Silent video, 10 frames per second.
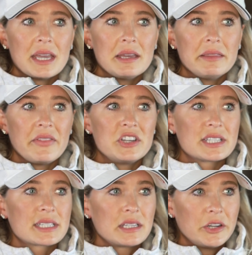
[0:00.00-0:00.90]
And then they
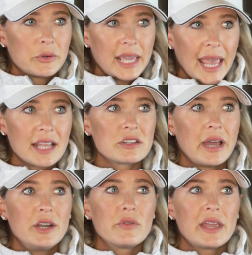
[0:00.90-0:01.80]
just, canceled.
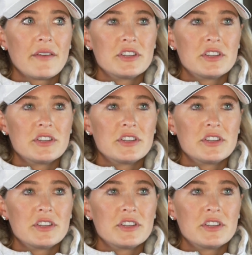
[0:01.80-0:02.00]
I know they have